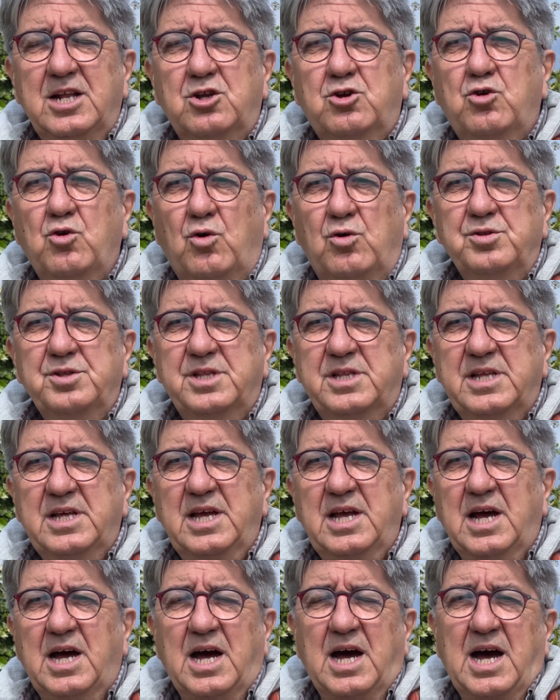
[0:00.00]

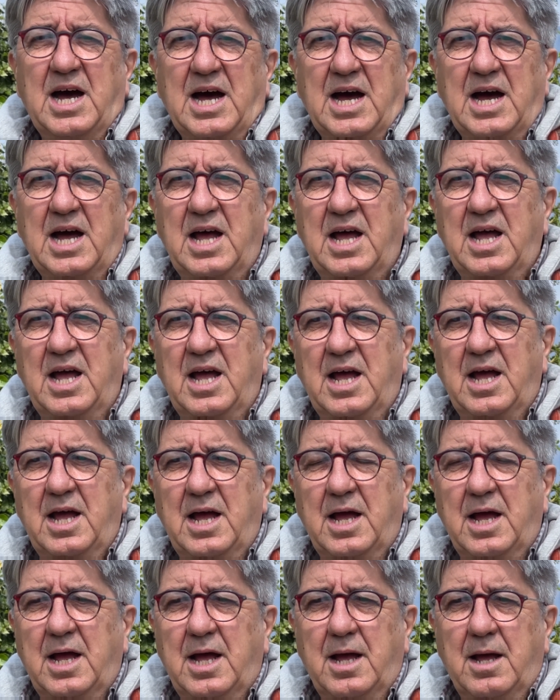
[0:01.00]
forcing Count
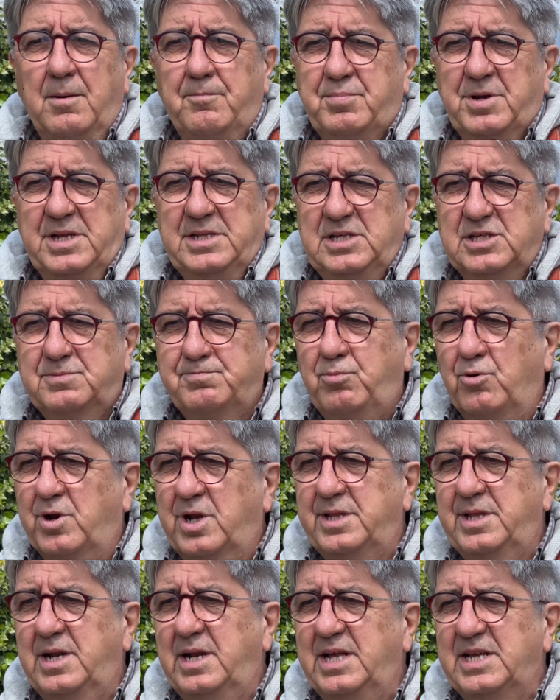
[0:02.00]
Rubino to make a public
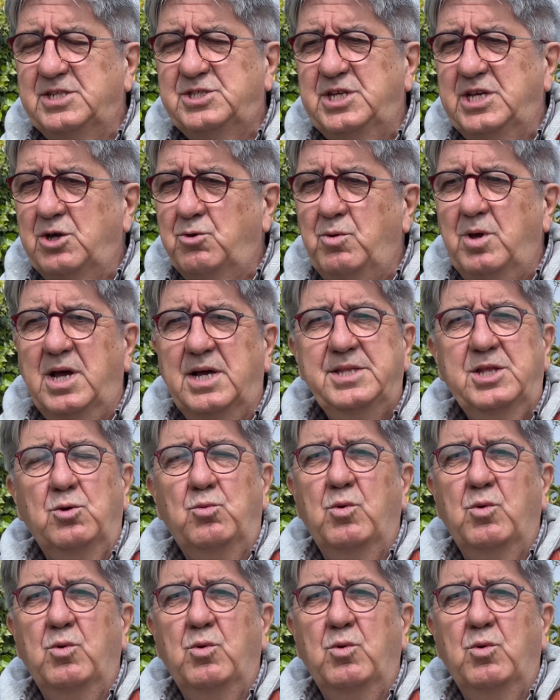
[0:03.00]
apology